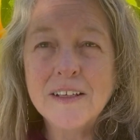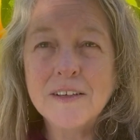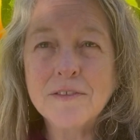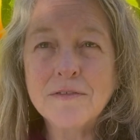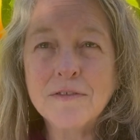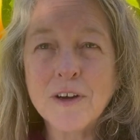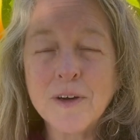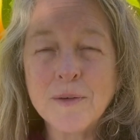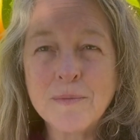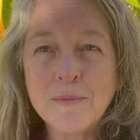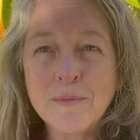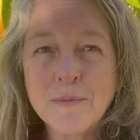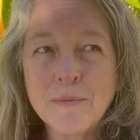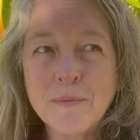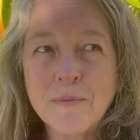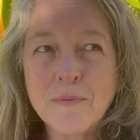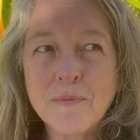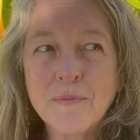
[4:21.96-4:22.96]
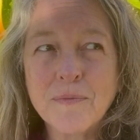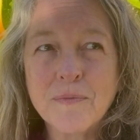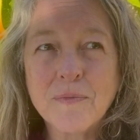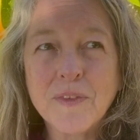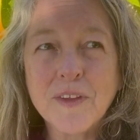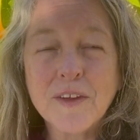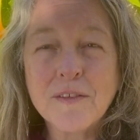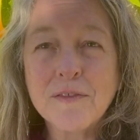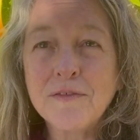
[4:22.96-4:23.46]
from
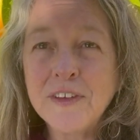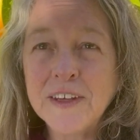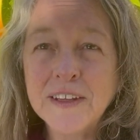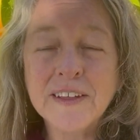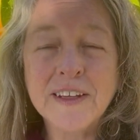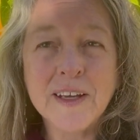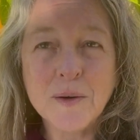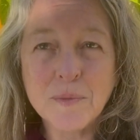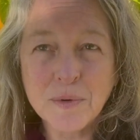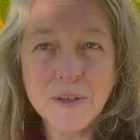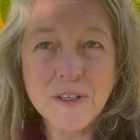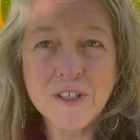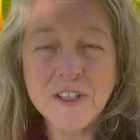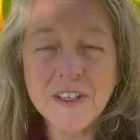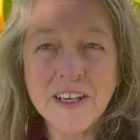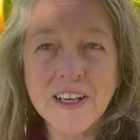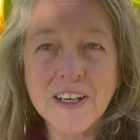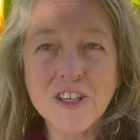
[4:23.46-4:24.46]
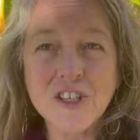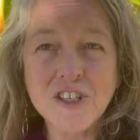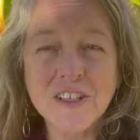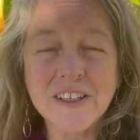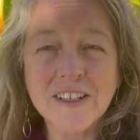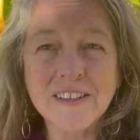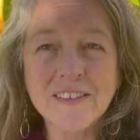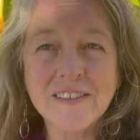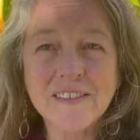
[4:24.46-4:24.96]
feeling
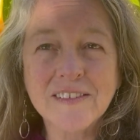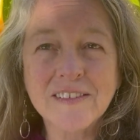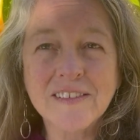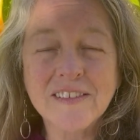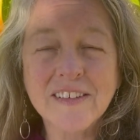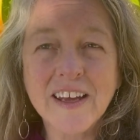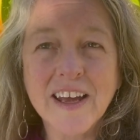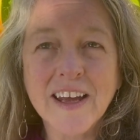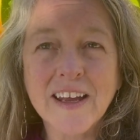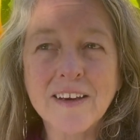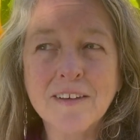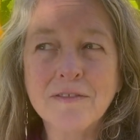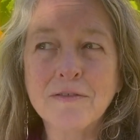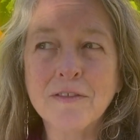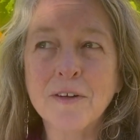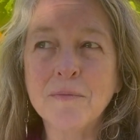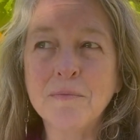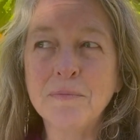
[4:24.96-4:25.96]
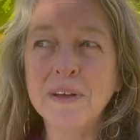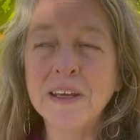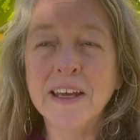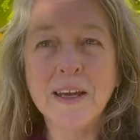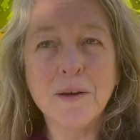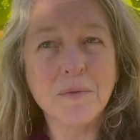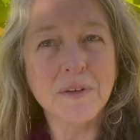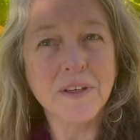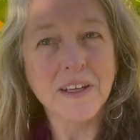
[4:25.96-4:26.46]
appreciation and from being
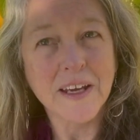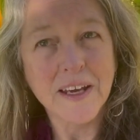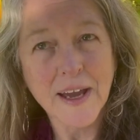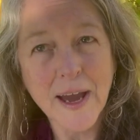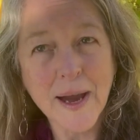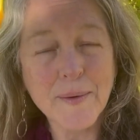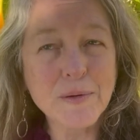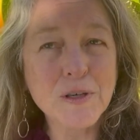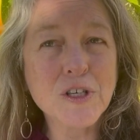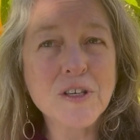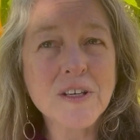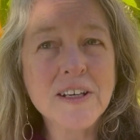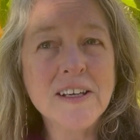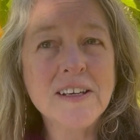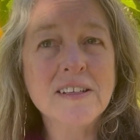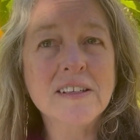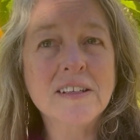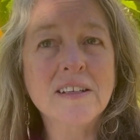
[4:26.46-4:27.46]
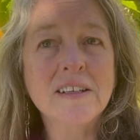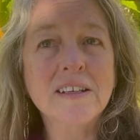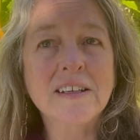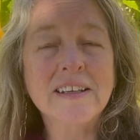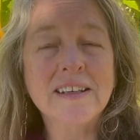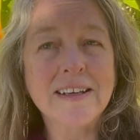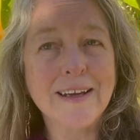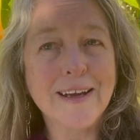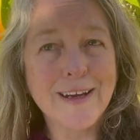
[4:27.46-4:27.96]
able to capture it
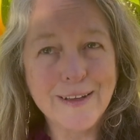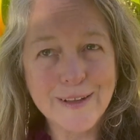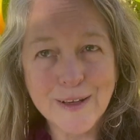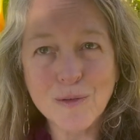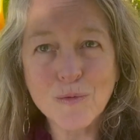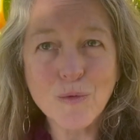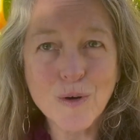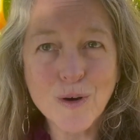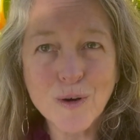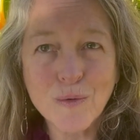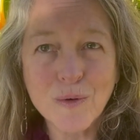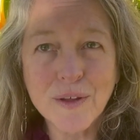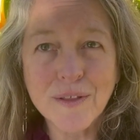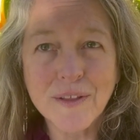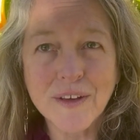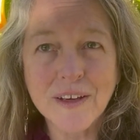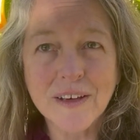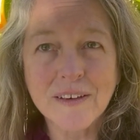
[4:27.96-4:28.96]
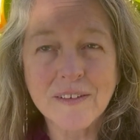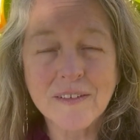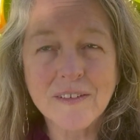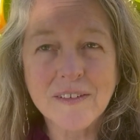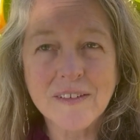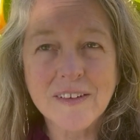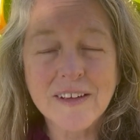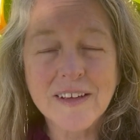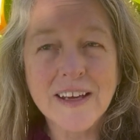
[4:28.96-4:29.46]
and then work with it
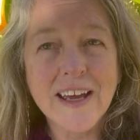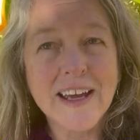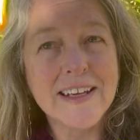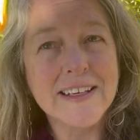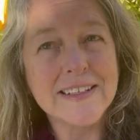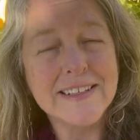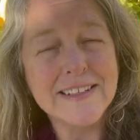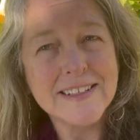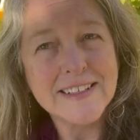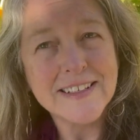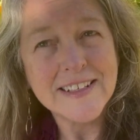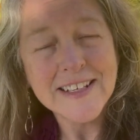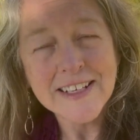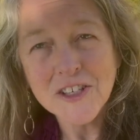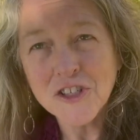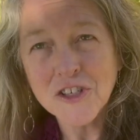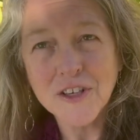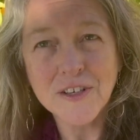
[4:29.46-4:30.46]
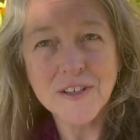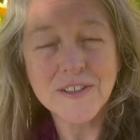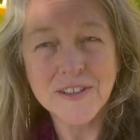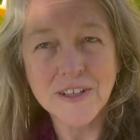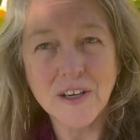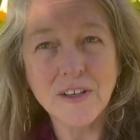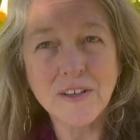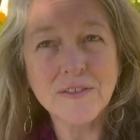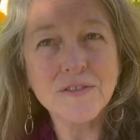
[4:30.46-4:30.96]
and teach
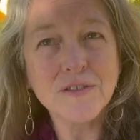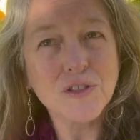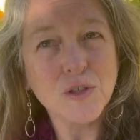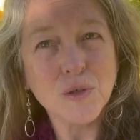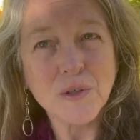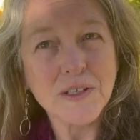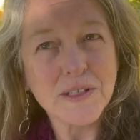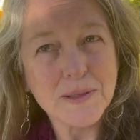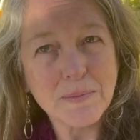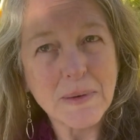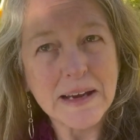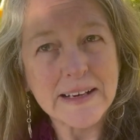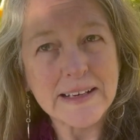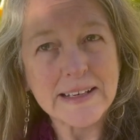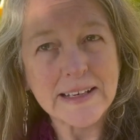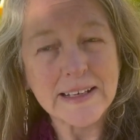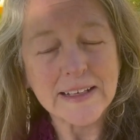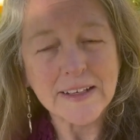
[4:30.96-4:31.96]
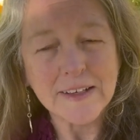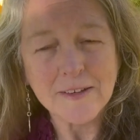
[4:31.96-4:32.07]
ourselves to expect it.